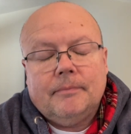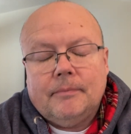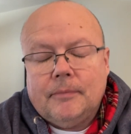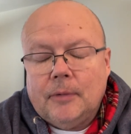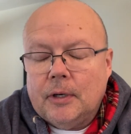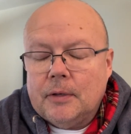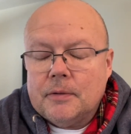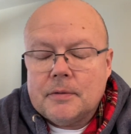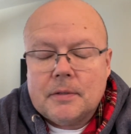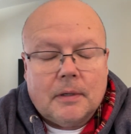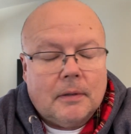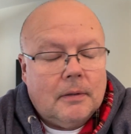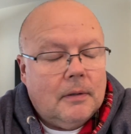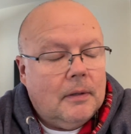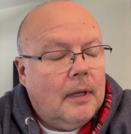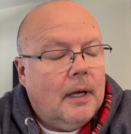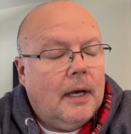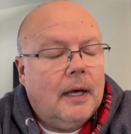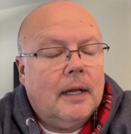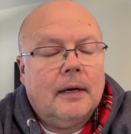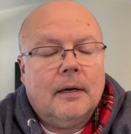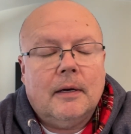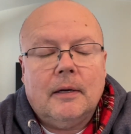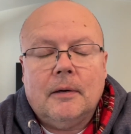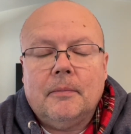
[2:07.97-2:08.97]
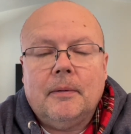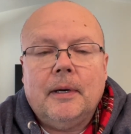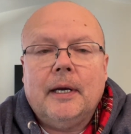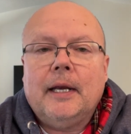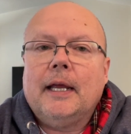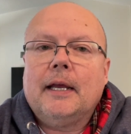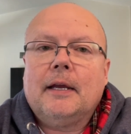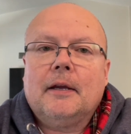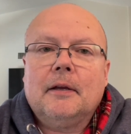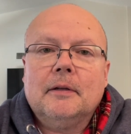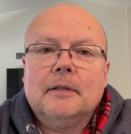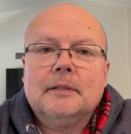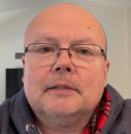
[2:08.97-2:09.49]
There's a lot of
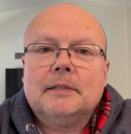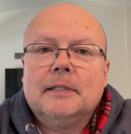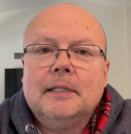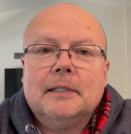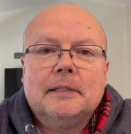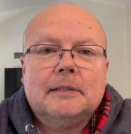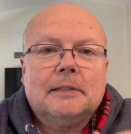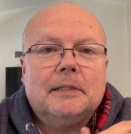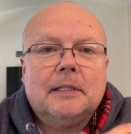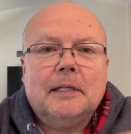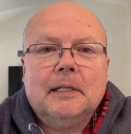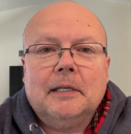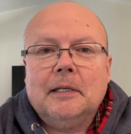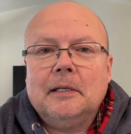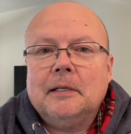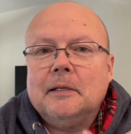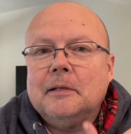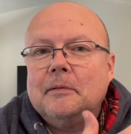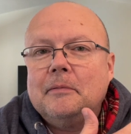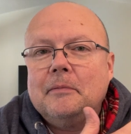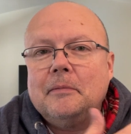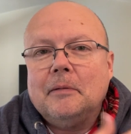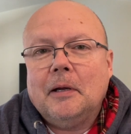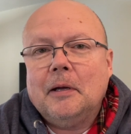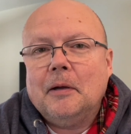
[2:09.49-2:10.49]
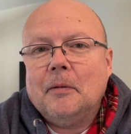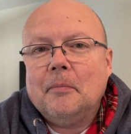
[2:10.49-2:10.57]
ridiculousness in